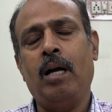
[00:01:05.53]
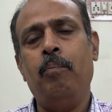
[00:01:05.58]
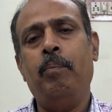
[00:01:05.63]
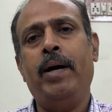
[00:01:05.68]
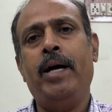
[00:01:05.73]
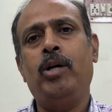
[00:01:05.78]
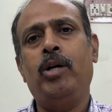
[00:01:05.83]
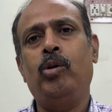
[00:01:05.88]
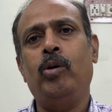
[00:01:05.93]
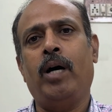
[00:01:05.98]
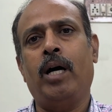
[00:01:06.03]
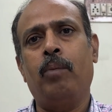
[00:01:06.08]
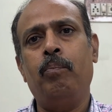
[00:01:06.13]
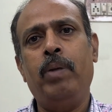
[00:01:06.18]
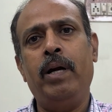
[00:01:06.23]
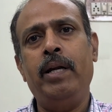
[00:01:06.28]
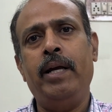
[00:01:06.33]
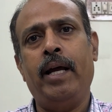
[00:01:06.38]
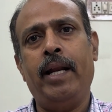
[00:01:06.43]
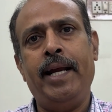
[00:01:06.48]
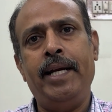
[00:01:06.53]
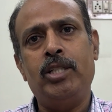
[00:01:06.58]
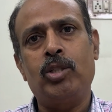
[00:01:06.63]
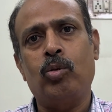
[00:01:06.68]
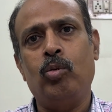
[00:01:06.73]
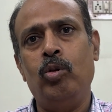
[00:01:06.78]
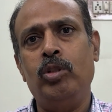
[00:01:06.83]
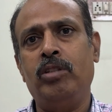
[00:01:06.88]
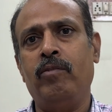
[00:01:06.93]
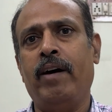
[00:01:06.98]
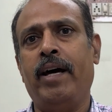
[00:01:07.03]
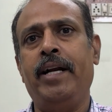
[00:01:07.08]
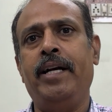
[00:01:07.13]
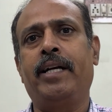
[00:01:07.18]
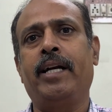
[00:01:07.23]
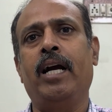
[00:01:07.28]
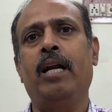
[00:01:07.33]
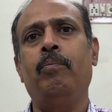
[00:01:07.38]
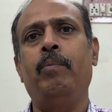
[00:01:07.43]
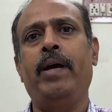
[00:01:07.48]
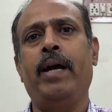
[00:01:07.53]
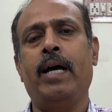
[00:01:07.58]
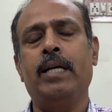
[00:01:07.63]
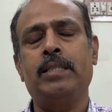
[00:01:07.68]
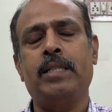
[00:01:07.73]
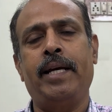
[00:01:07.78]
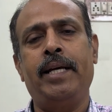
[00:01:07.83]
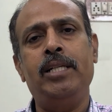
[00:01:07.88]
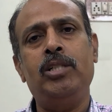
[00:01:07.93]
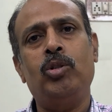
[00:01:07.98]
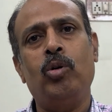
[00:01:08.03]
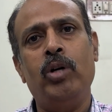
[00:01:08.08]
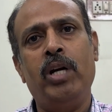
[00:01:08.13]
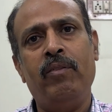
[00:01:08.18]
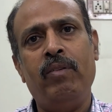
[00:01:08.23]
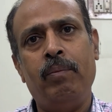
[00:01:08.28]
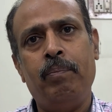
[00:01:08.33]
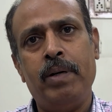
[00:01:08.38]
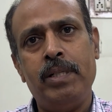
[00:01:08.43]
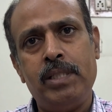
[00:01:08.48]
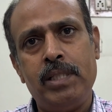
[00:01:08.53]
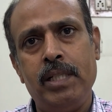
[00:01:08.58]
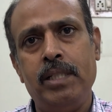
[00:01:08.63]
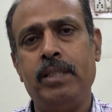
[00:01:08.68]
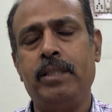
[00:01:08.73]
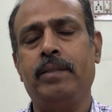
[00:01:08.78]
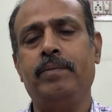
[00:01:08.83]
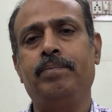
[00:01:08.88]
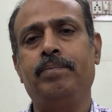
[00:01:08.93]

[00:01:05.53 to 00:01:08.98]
compared to urban elite schools where it can be as high as 25%.